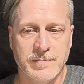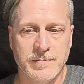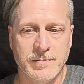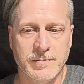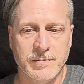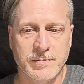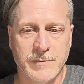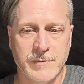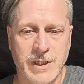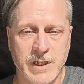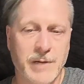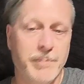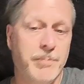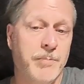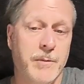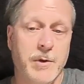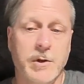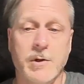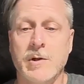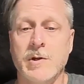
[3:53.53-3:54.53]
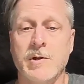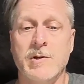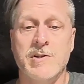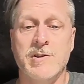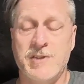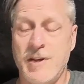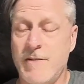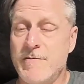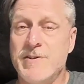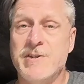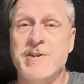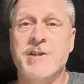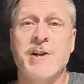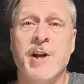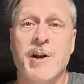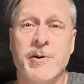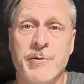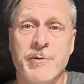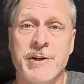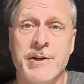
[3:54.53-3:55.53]
Yeah,
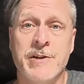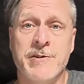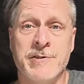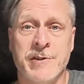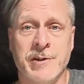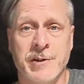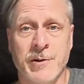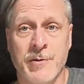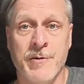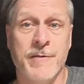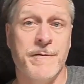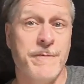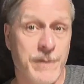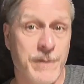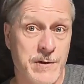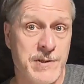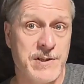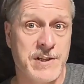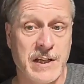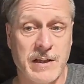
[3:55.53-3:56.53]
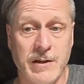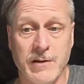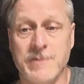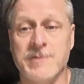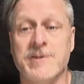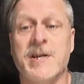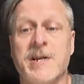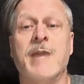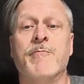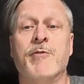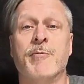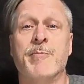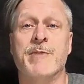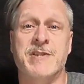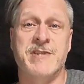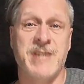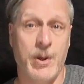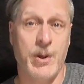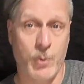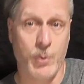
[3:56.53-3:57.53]
1700 years ago, the first settlers came from the
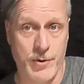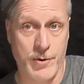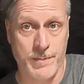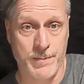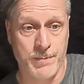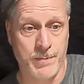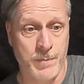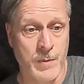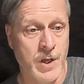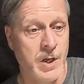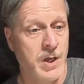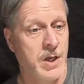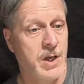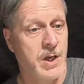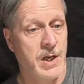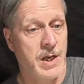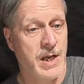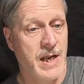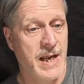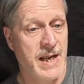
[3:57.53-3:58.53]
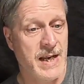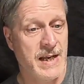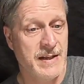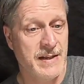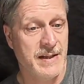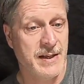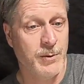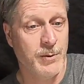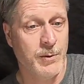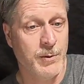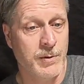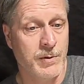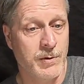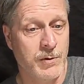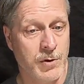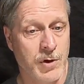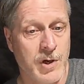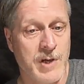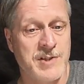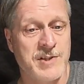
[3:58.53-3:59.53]
south, and they were
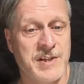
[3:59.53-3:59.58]
crossed